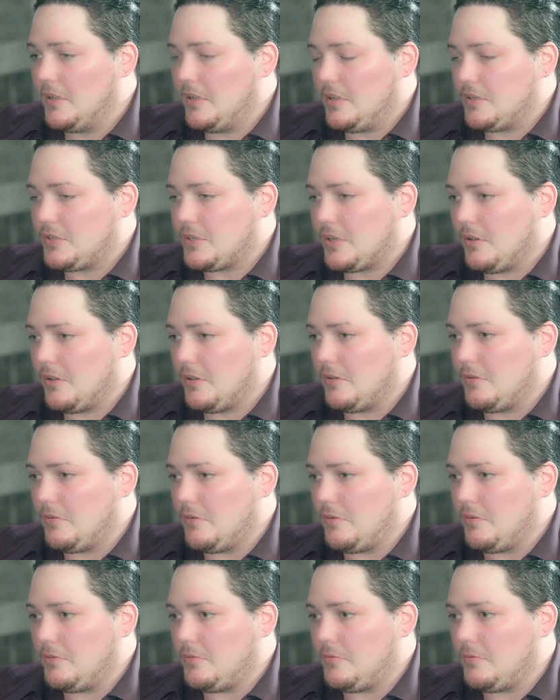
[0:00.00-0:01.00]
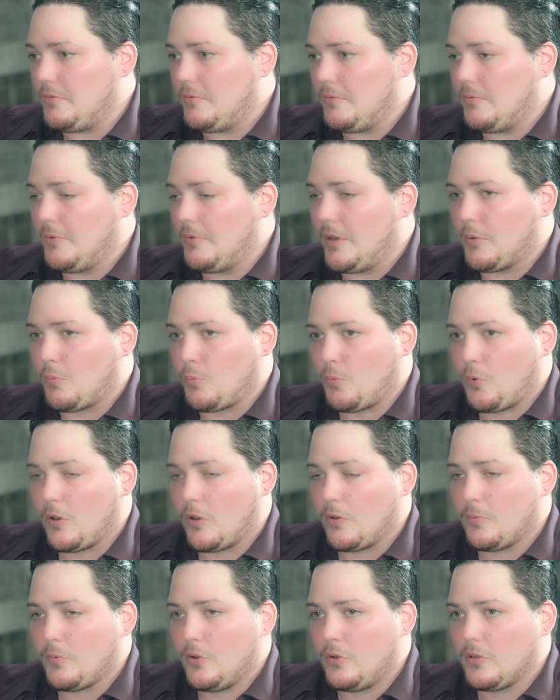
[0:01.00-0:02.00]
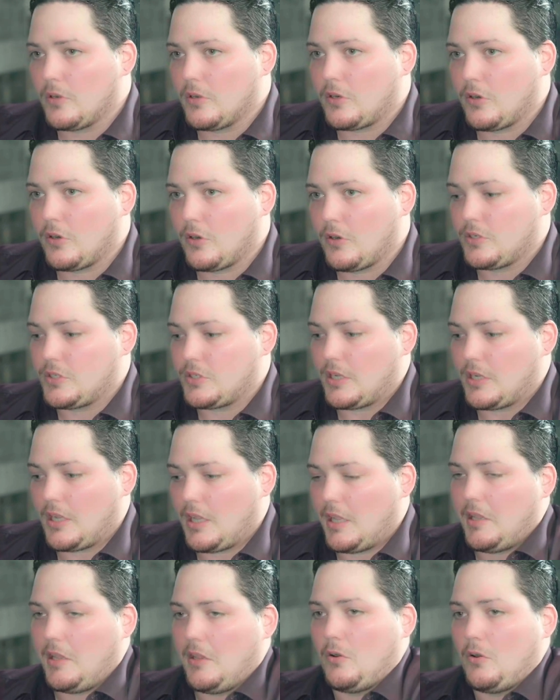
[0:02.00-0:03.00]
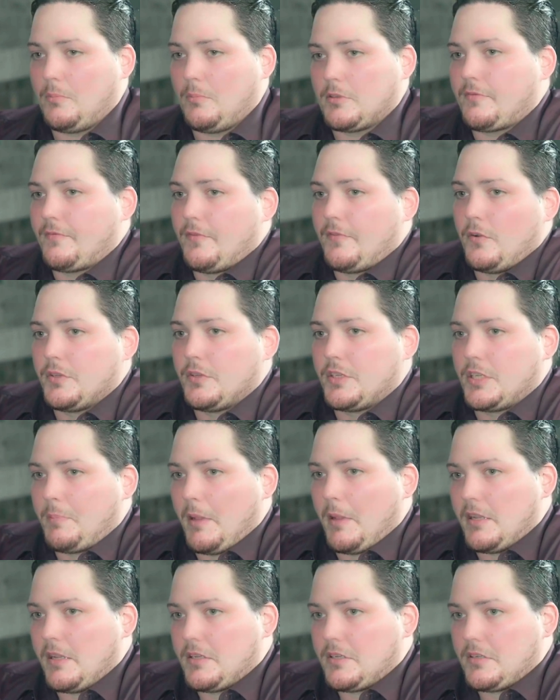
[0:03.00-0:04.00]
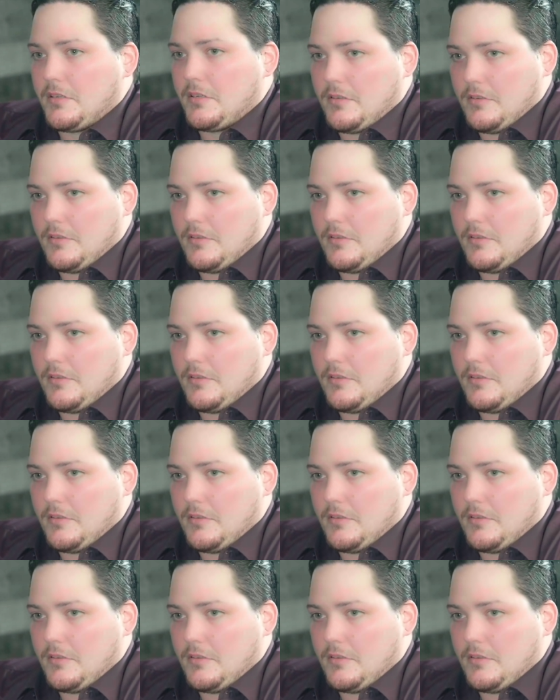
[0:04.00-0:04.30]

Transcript: So when a wormhole occurs, it almost folds space.